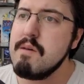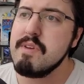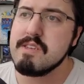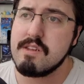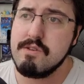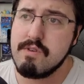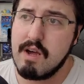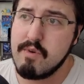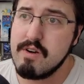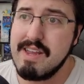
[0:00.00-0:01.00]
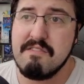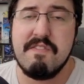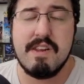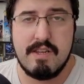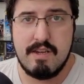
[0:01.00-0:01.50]
is a newcomer,
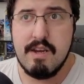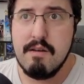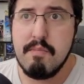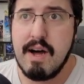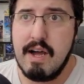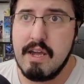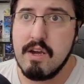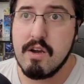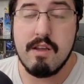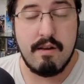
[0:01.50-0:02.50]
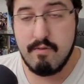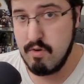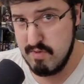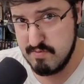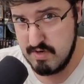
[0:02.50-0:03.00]
Infinity, by, and I'm going to
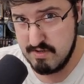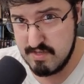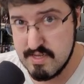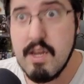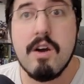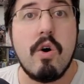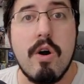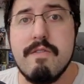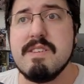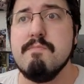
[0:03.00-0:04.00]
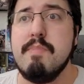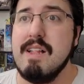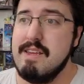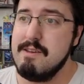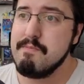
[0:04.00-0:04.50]
mispronounce this, Corvus
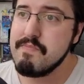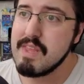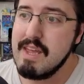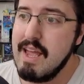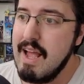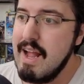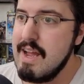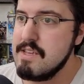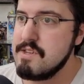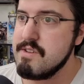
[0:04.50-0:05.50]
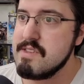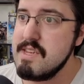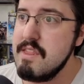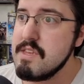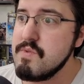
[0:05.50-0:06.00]
Belli. As you can
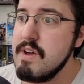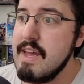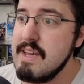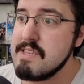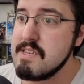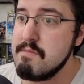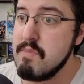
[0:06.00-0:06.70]
see, this one has some